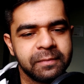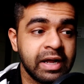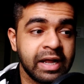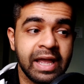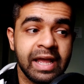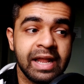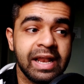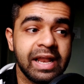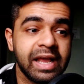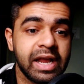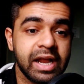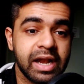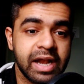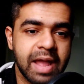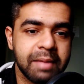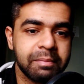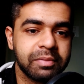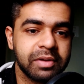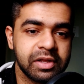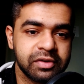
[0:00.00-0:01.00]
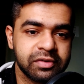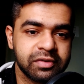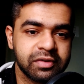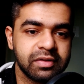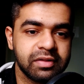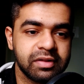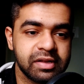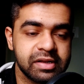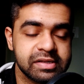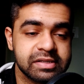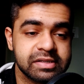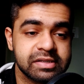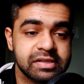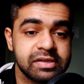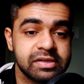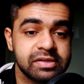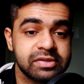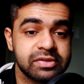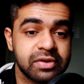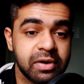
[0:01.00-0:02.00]
Again, like Adaptation, this
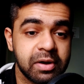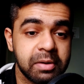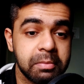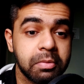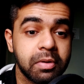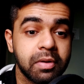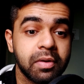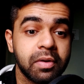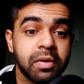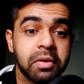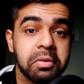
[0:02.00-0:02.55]
script